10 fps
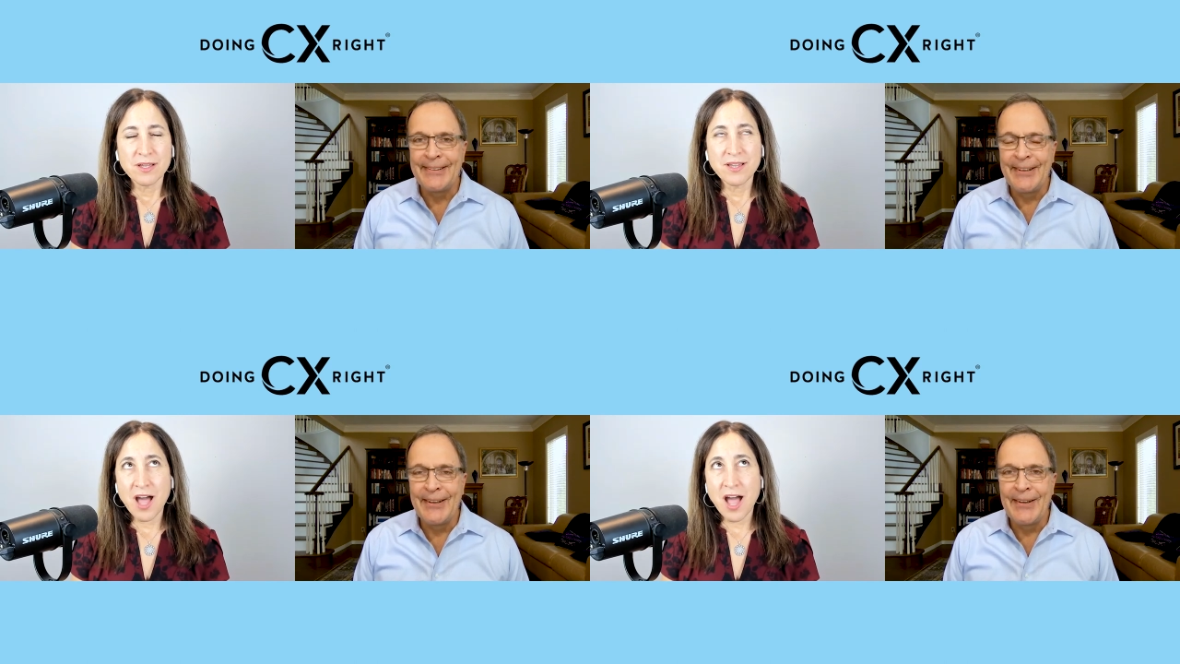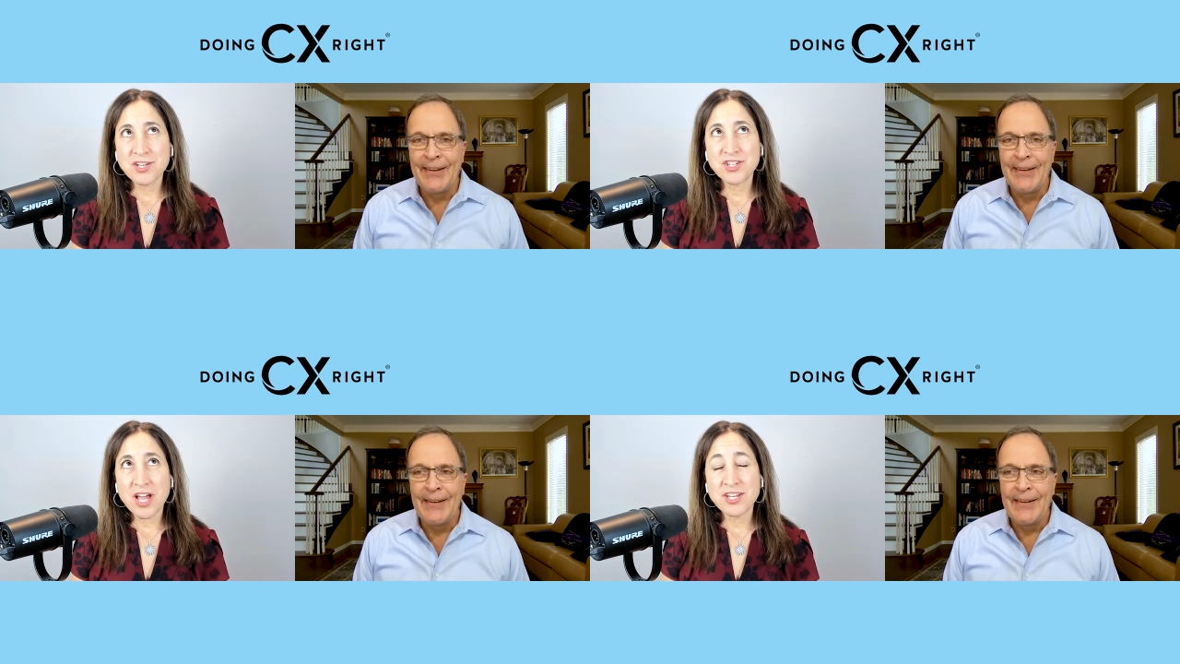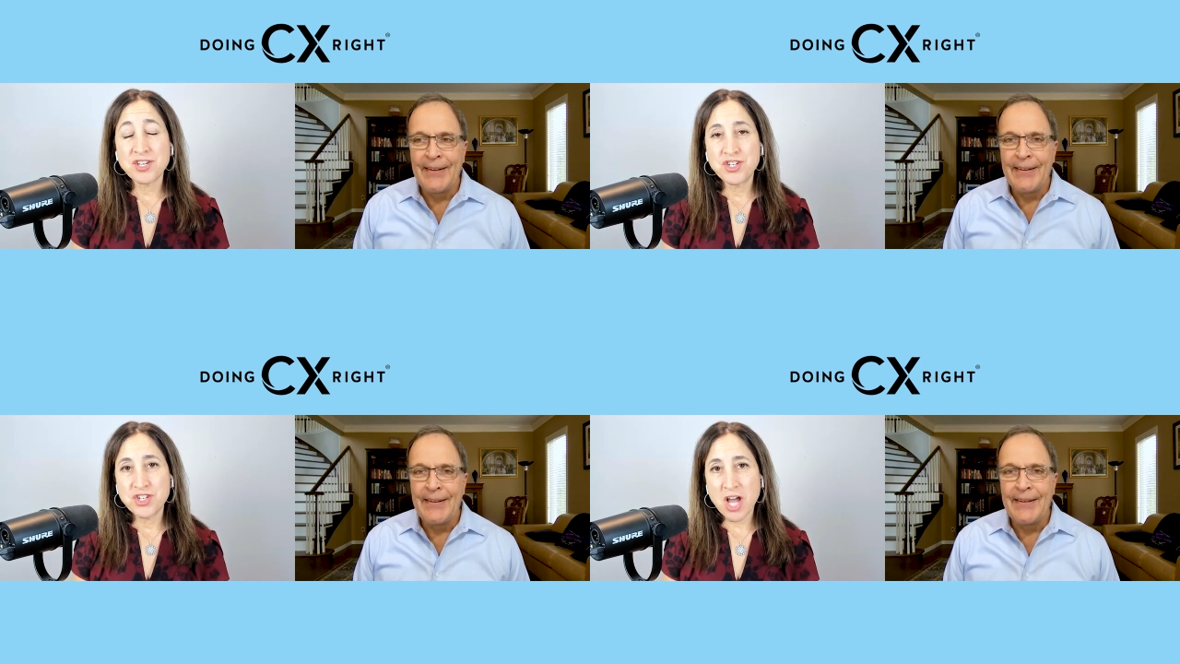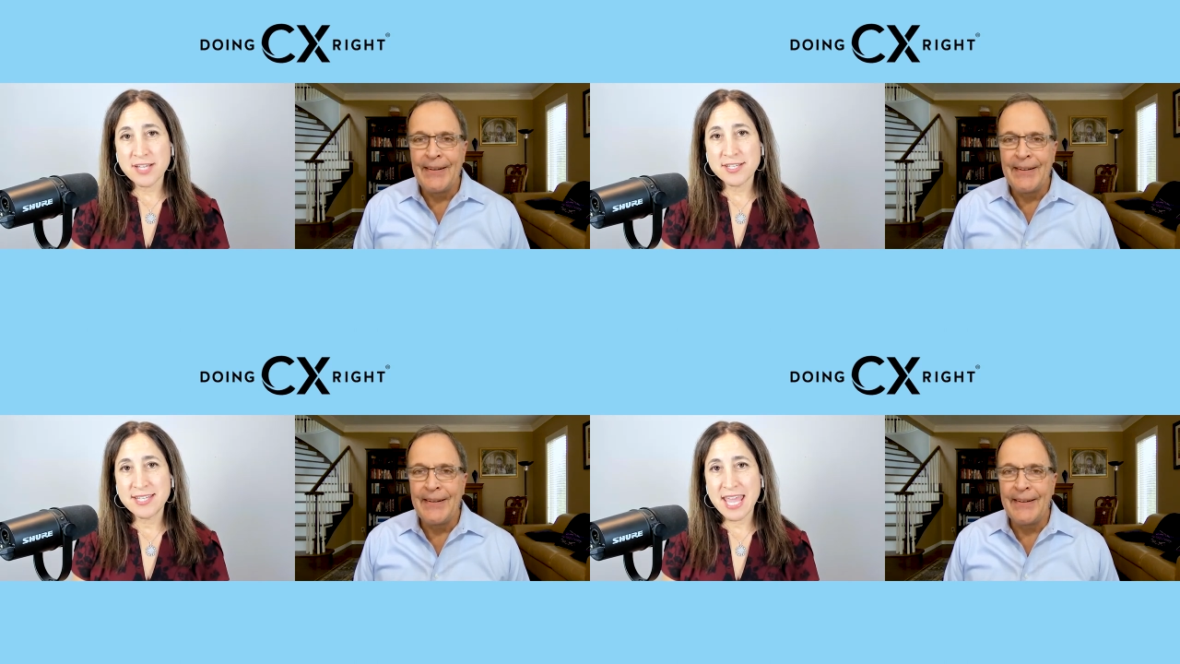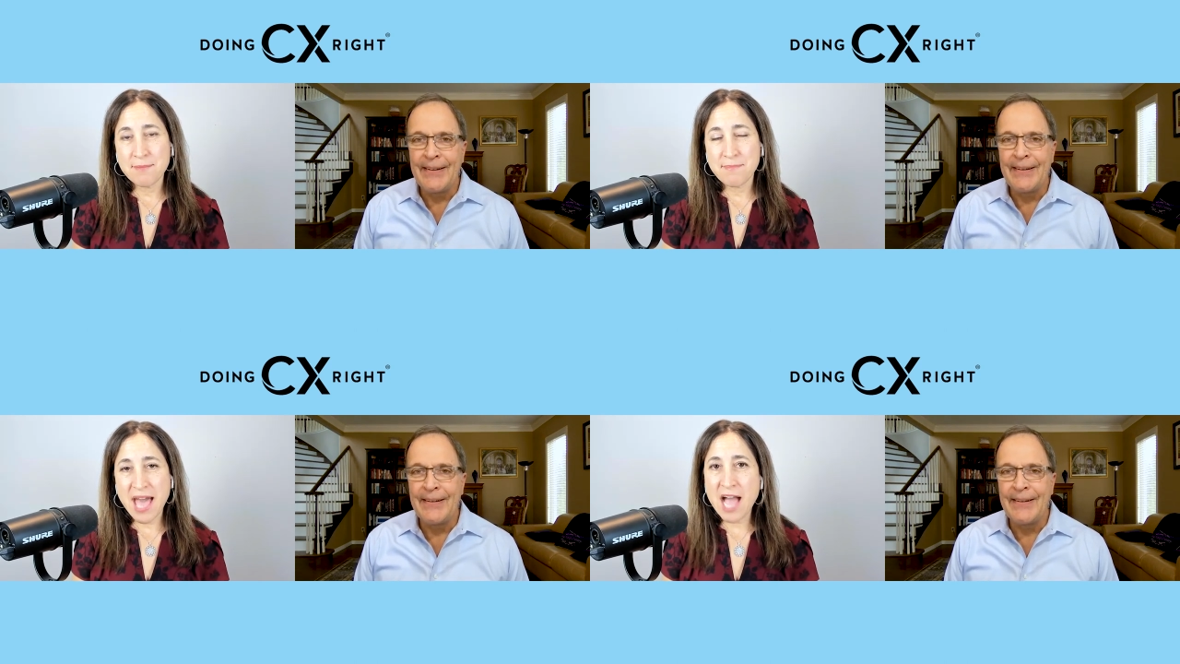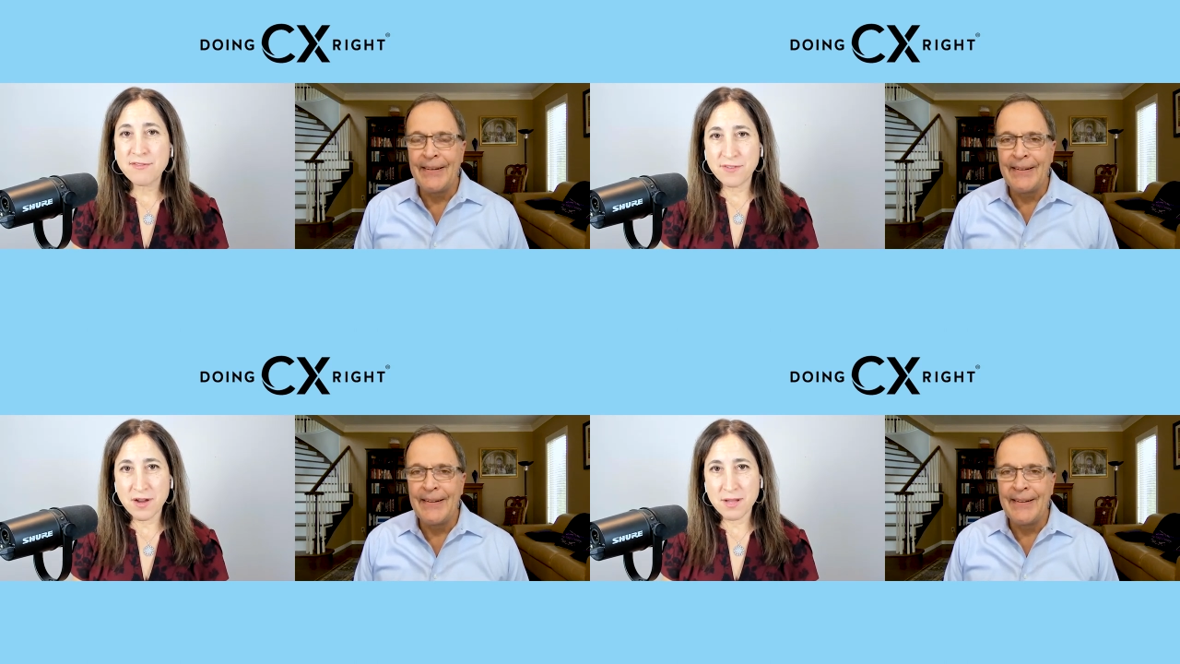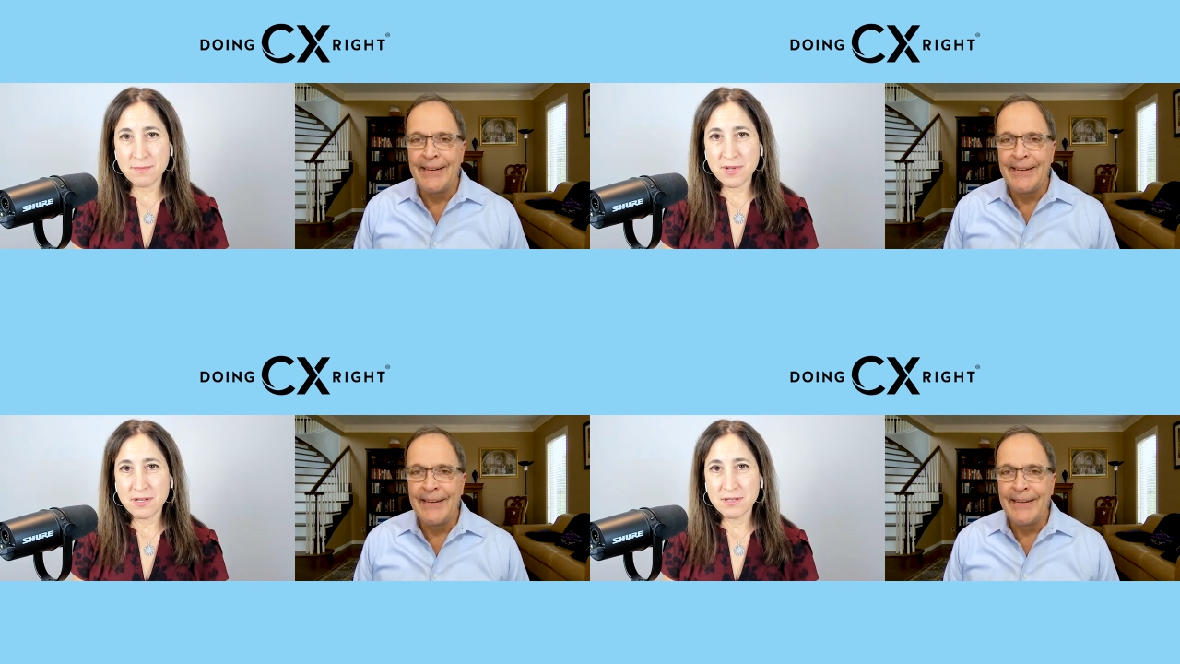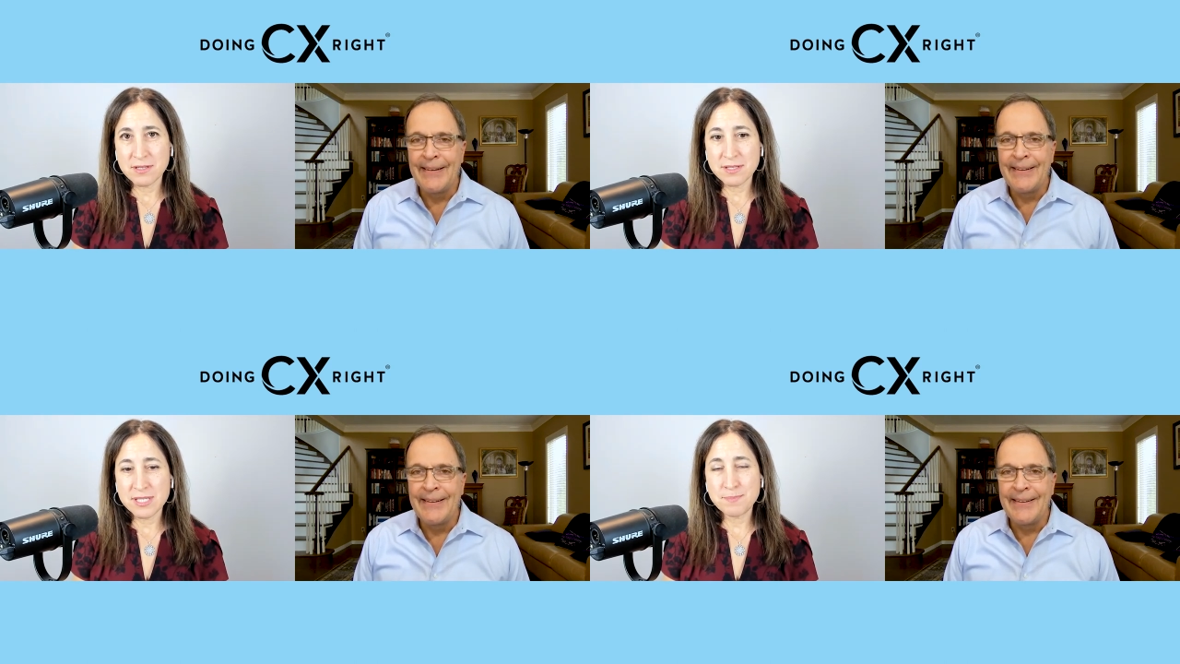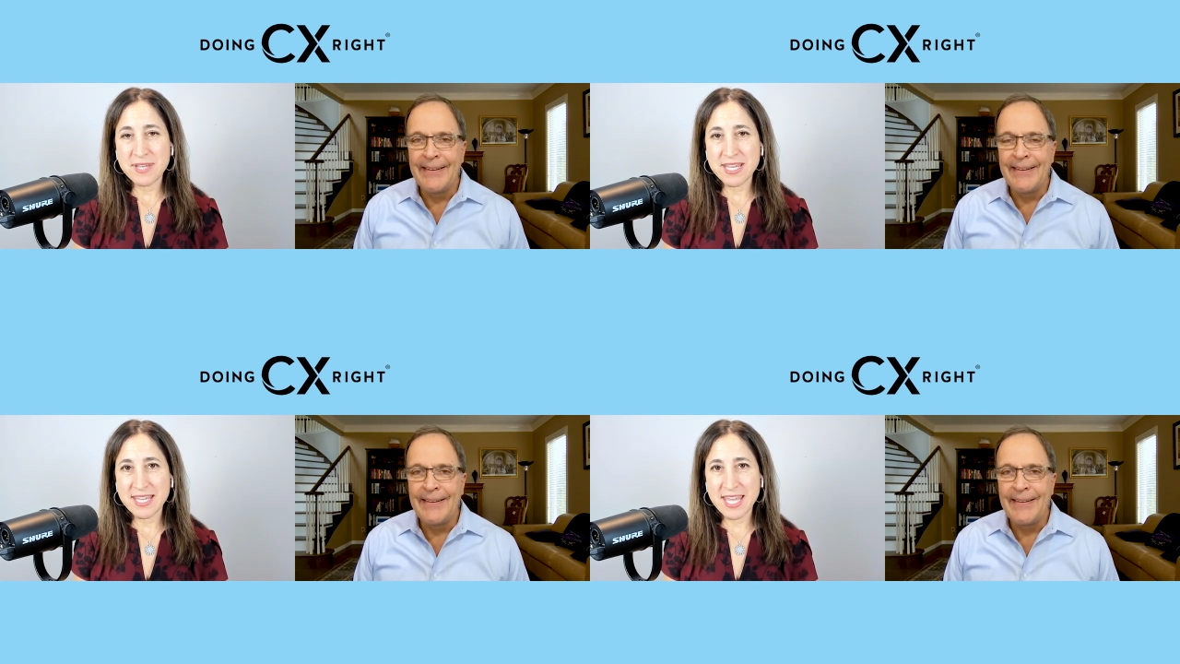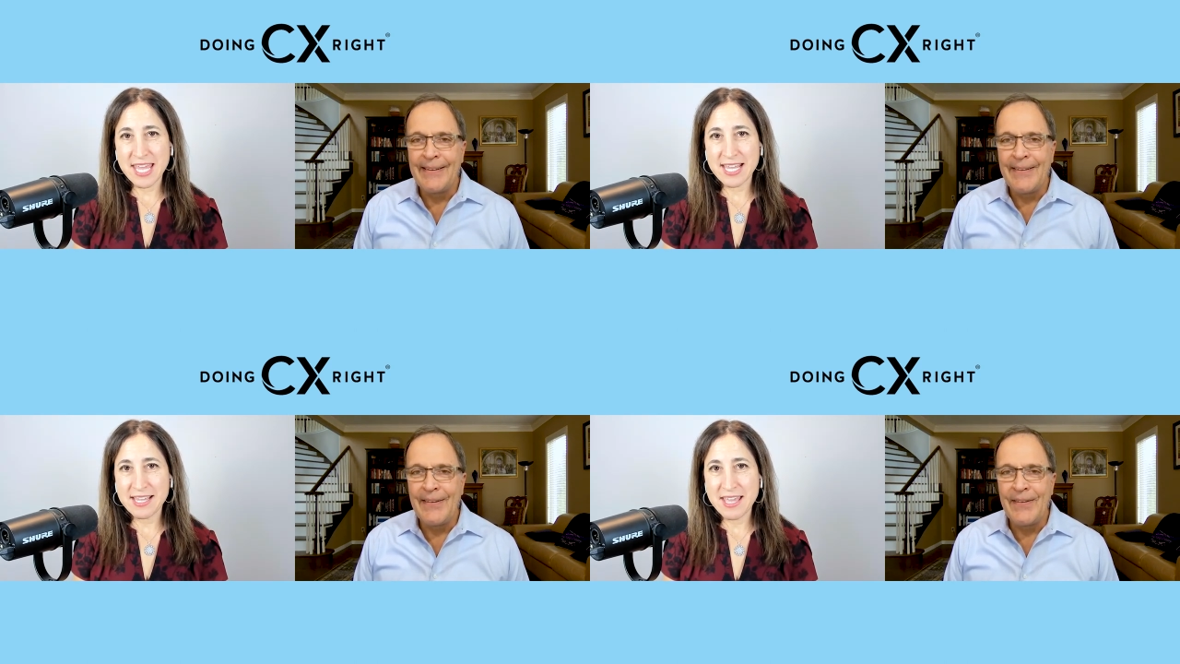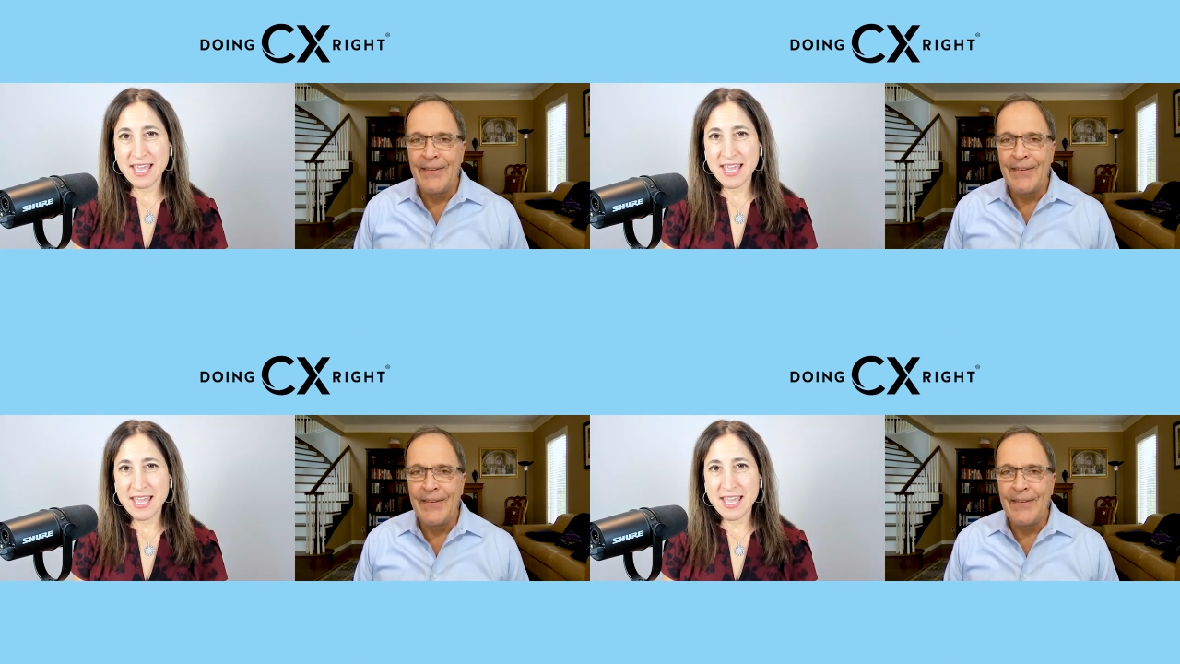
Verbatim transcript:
Speaker 1: gosh, I just came back from speaking